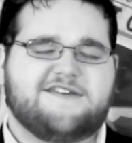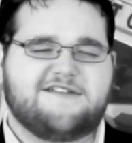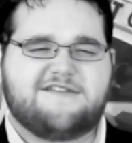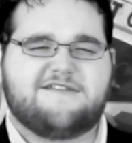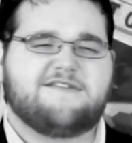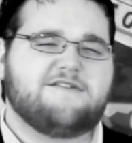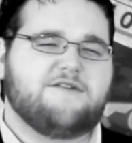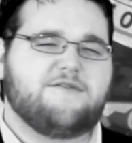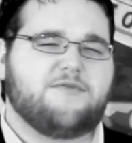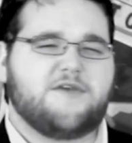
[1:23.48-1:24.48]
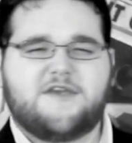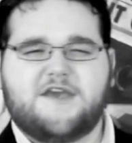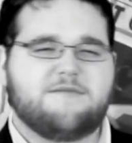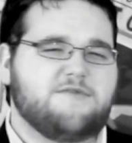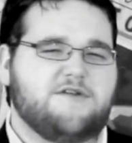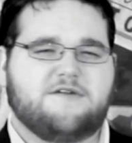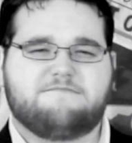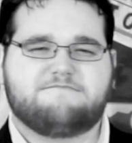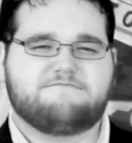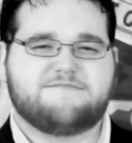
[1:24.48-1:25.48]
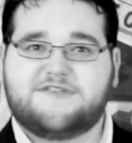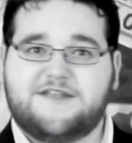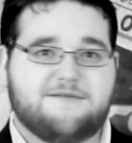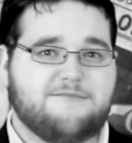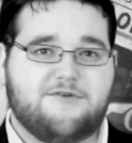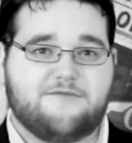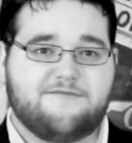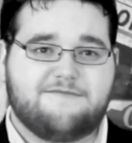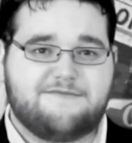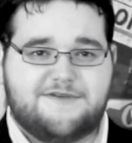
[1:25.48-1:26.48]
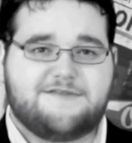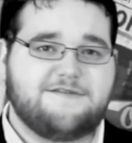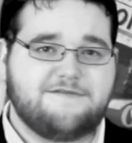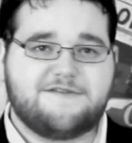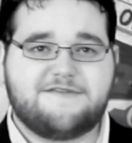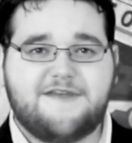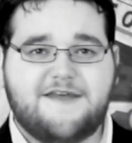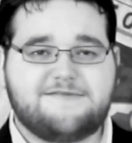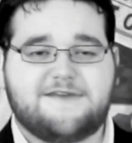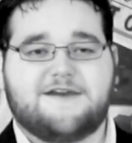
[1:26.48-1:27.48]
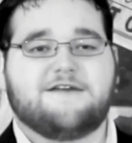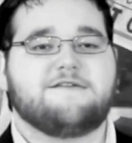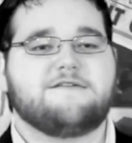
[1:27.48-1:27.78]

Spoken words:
Yet still, the camera didn't move. It still just sat there.